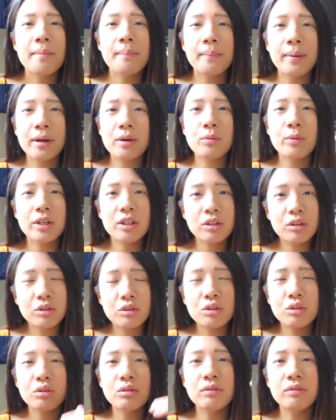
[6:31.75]
But when you
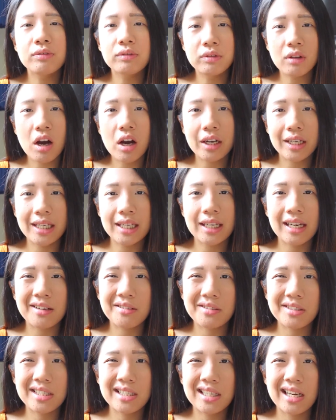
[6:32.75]
do vlogging
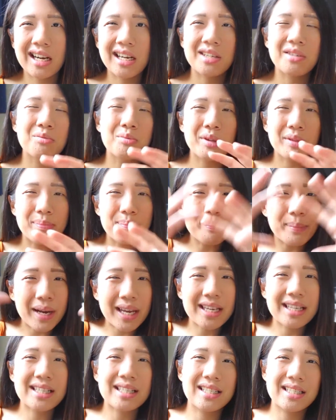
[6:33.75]
outside with
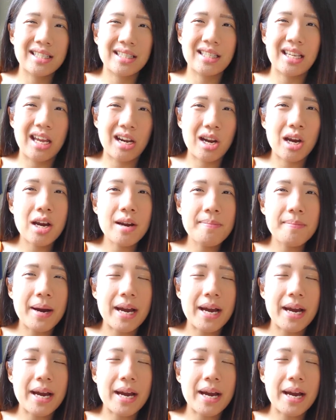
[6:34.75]
my setup,